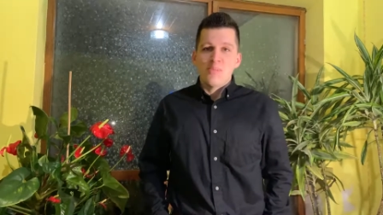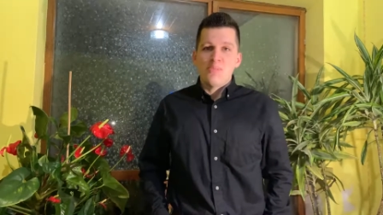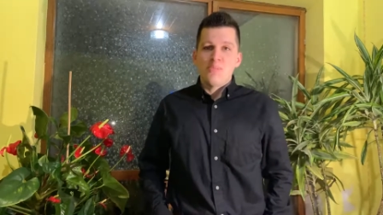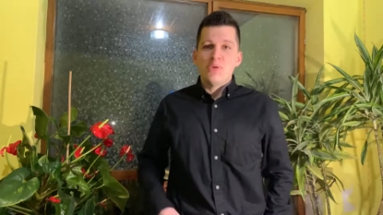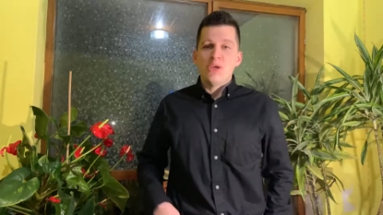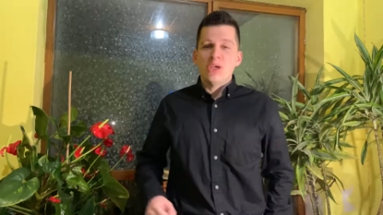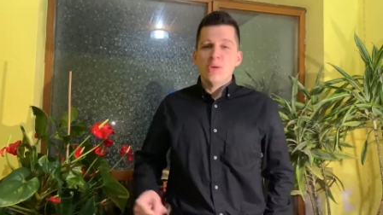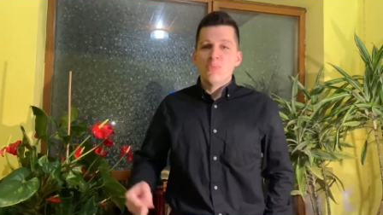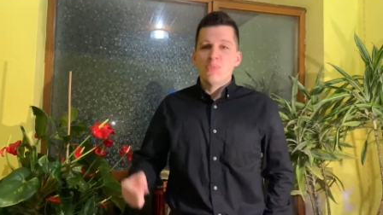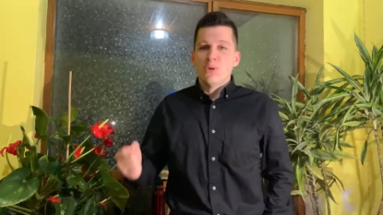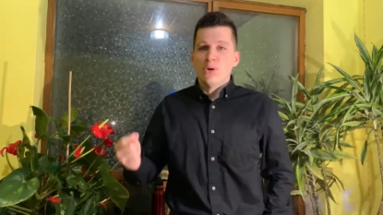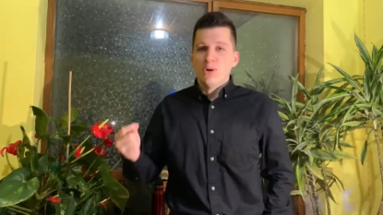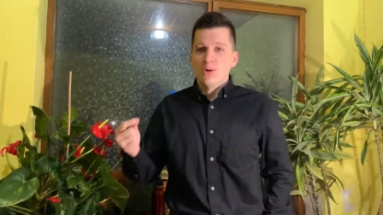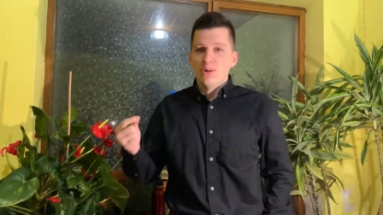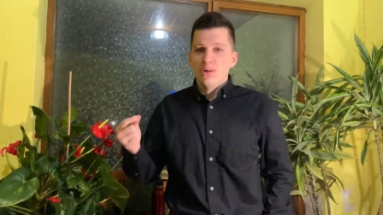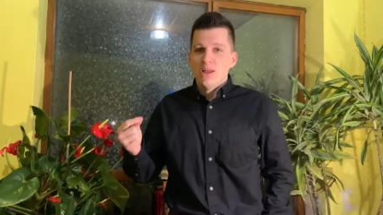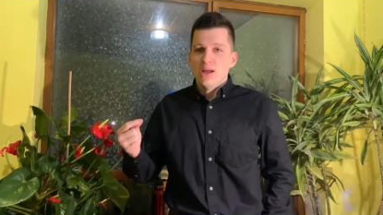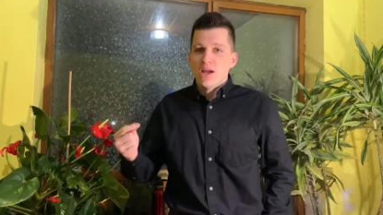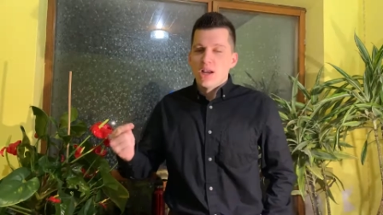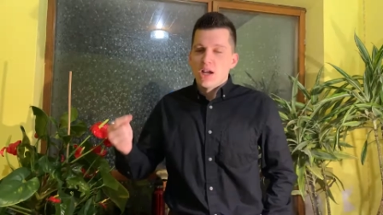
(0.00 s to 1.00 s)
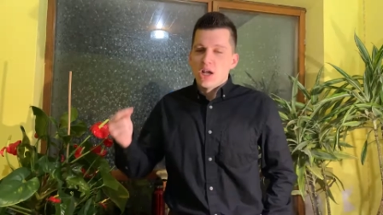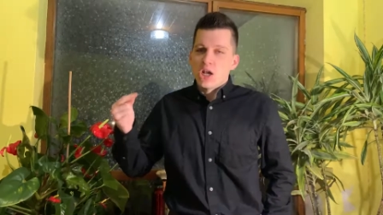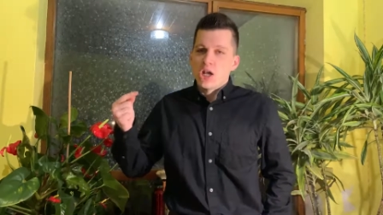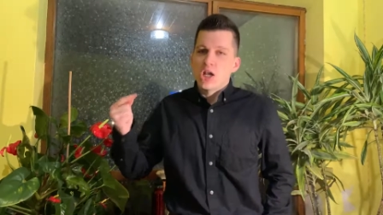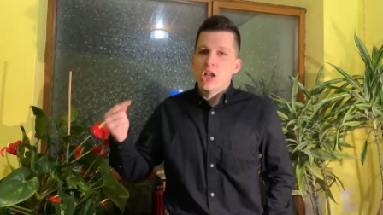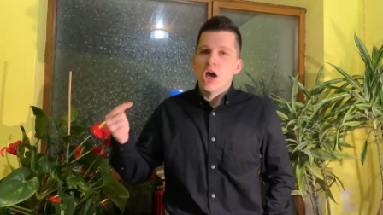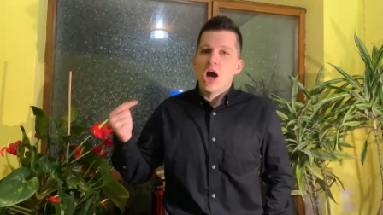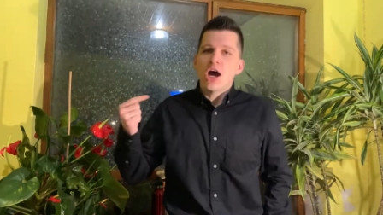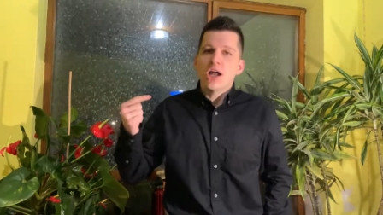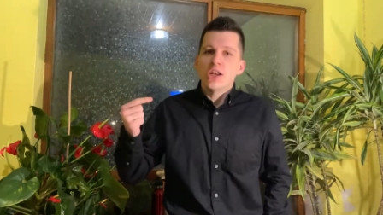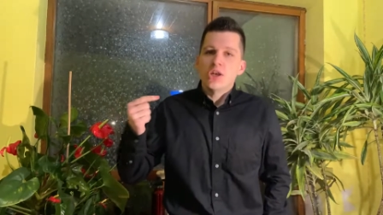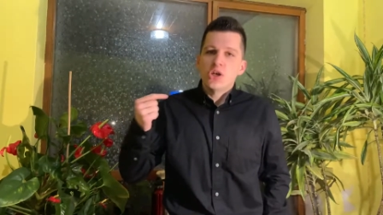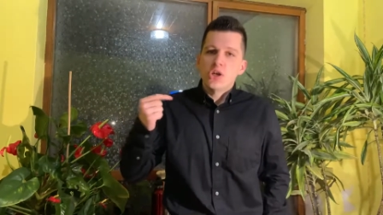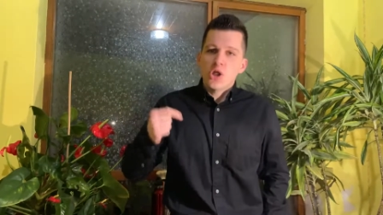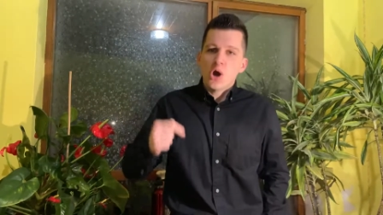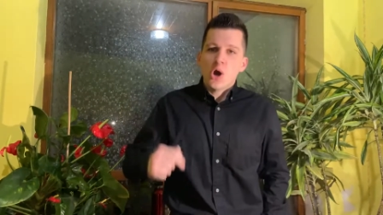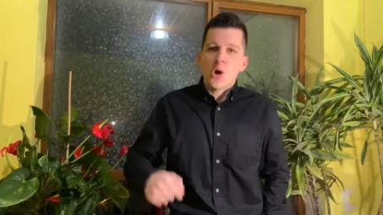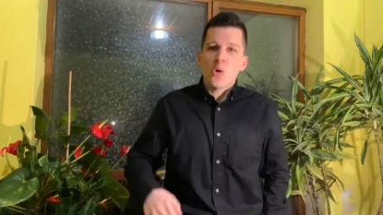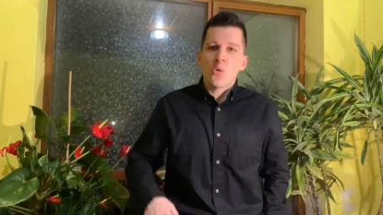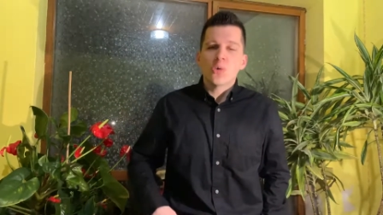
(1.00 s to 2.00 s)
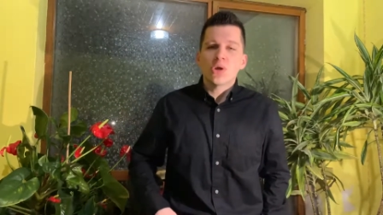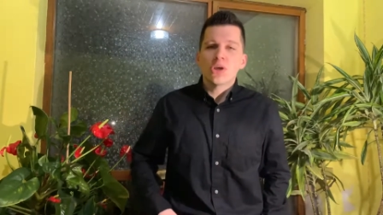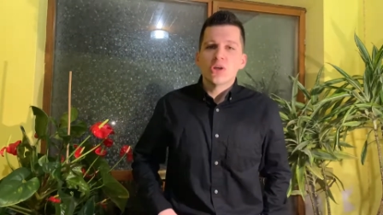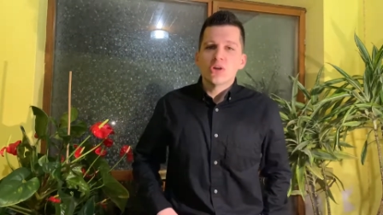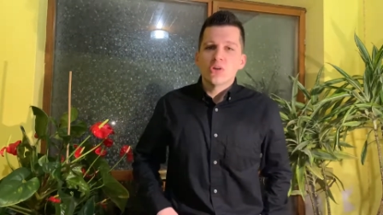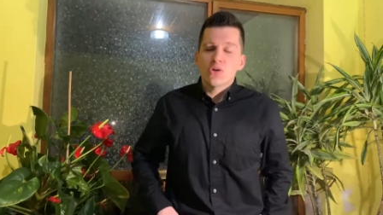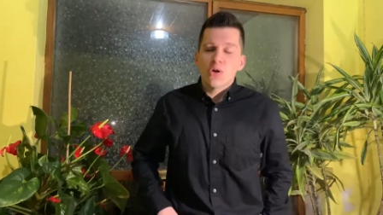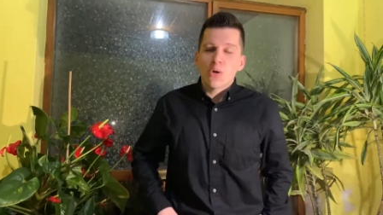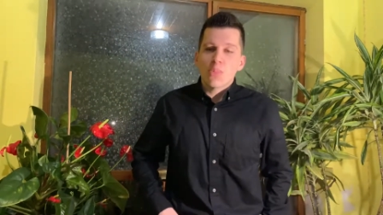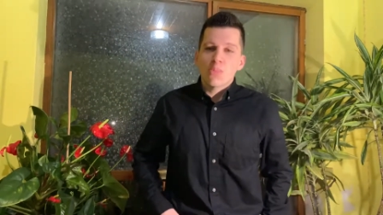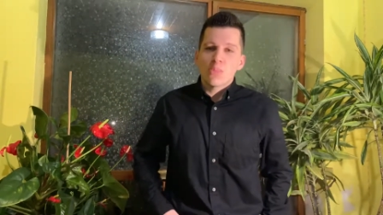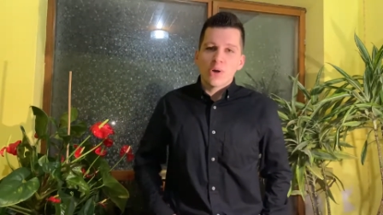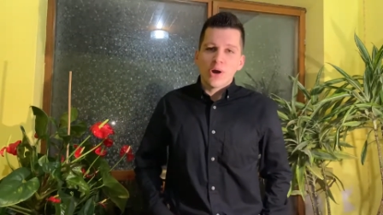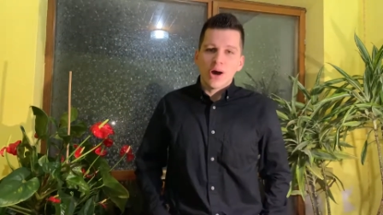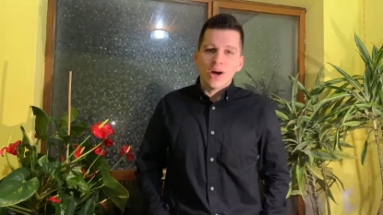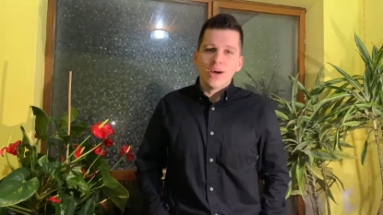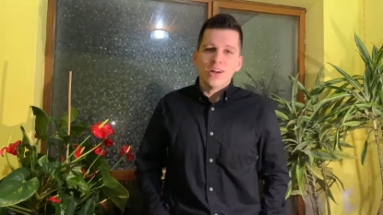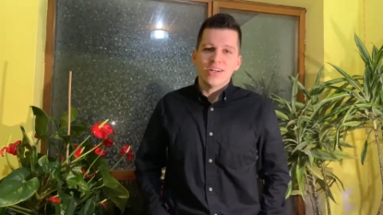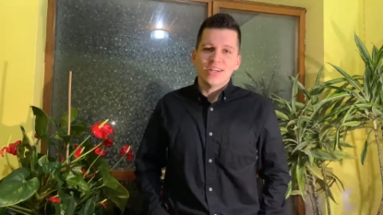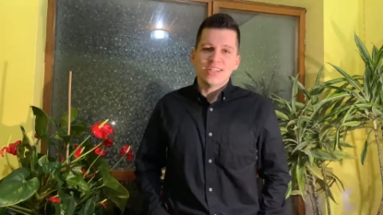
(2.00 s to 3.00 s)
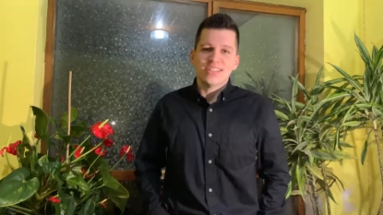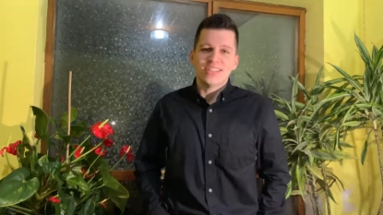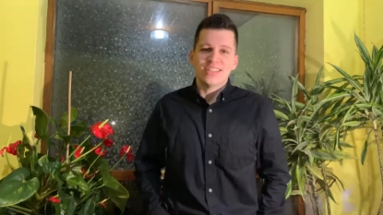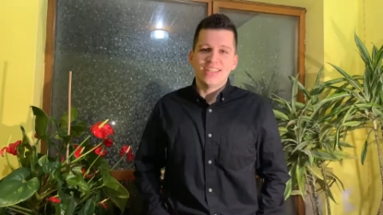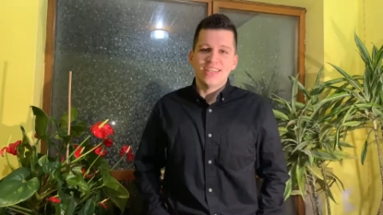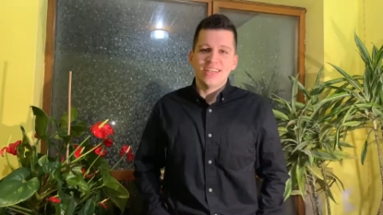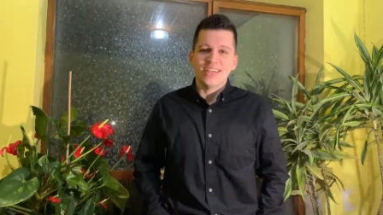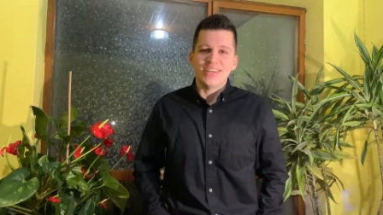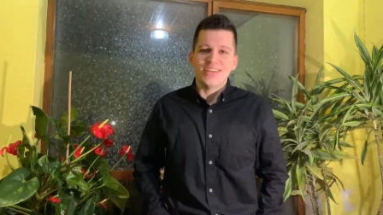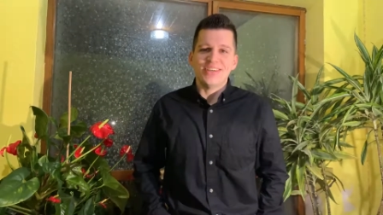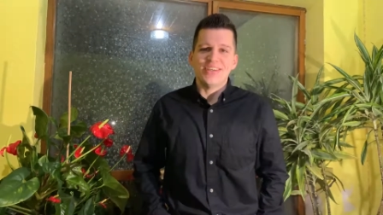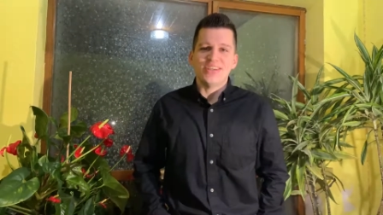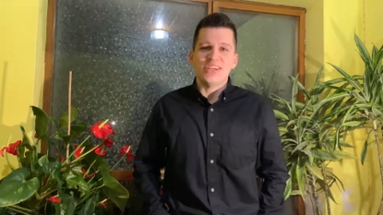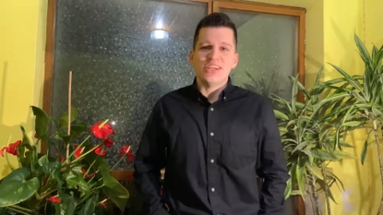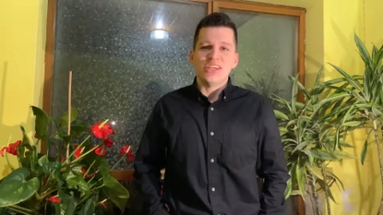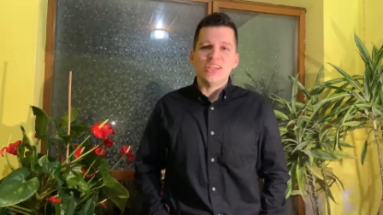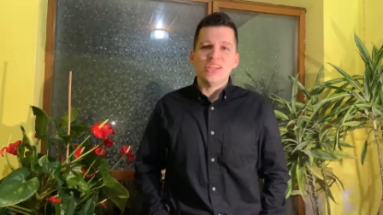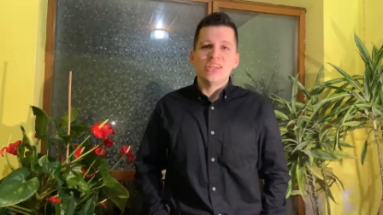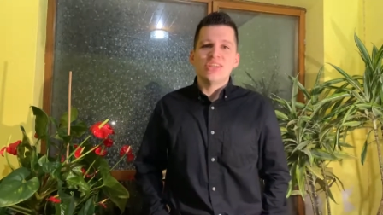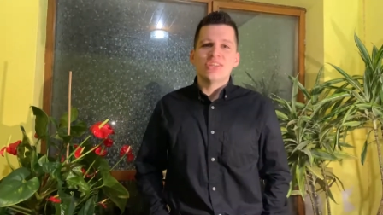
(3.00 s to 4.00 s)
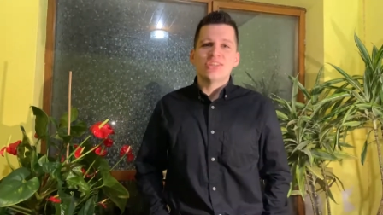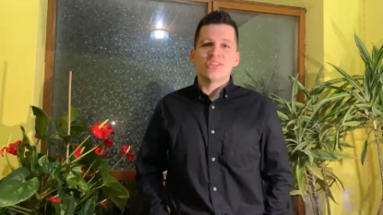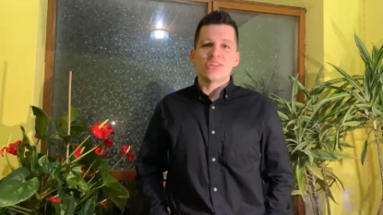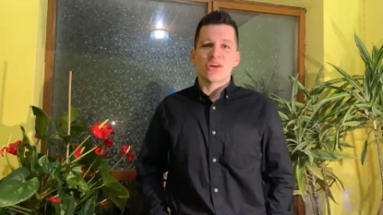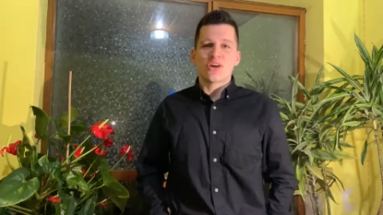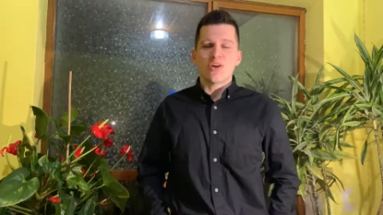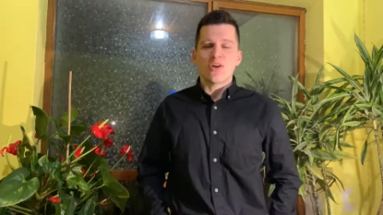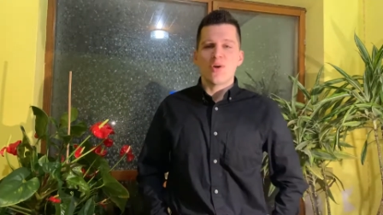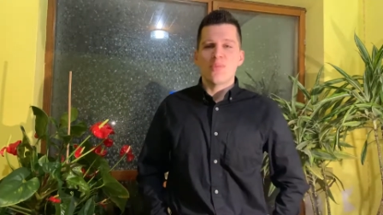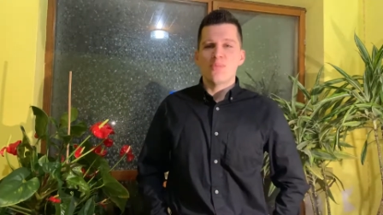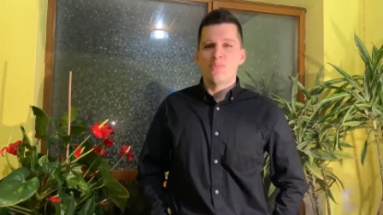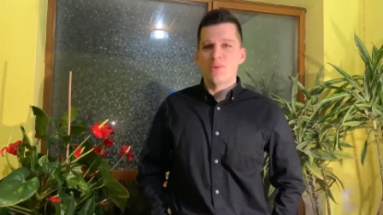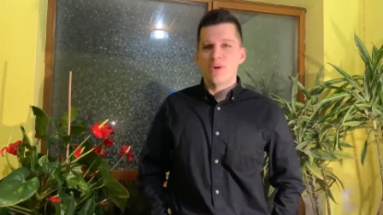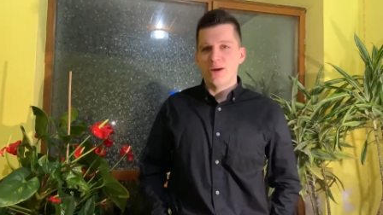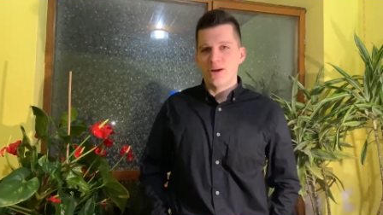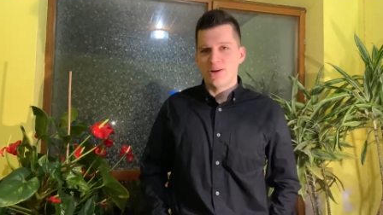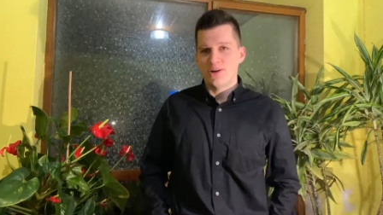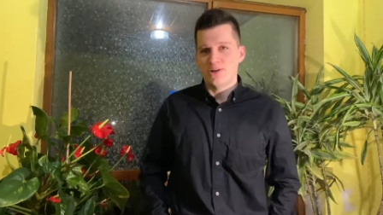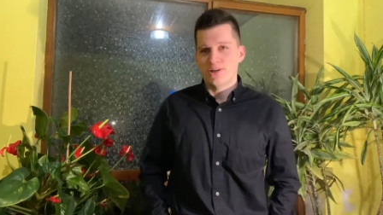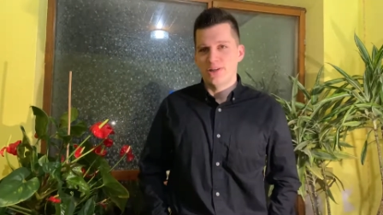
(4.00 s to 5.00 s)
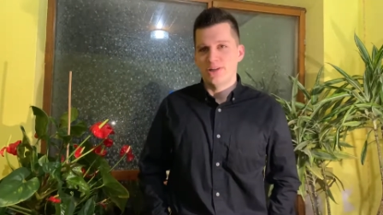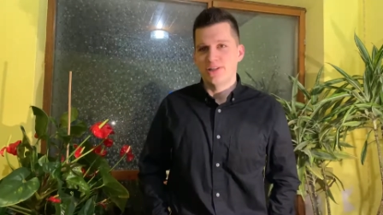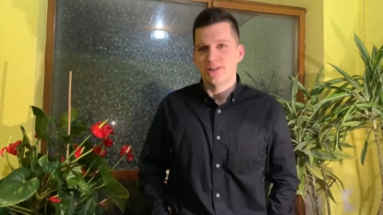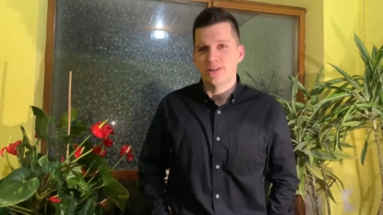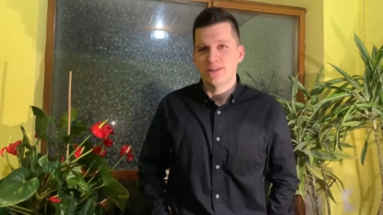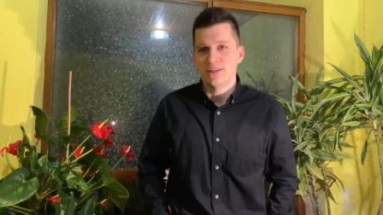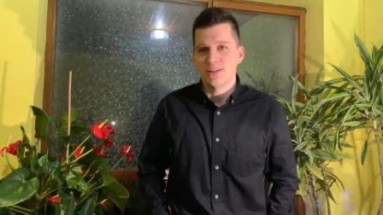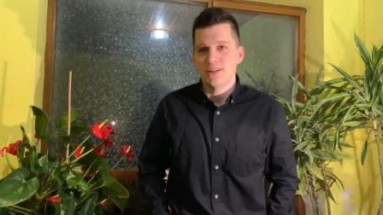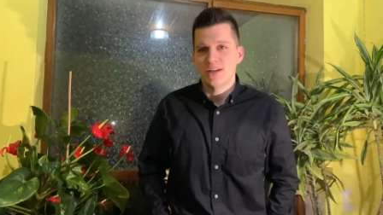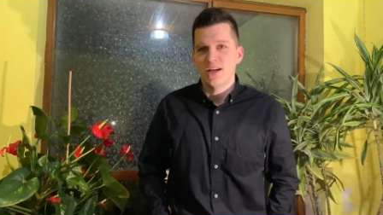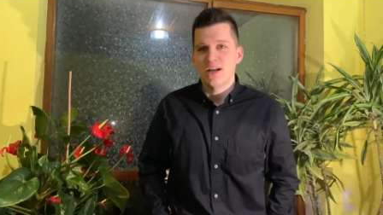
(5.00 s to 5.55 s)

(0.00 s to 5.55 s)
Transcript: People not knowing your product is a competitor.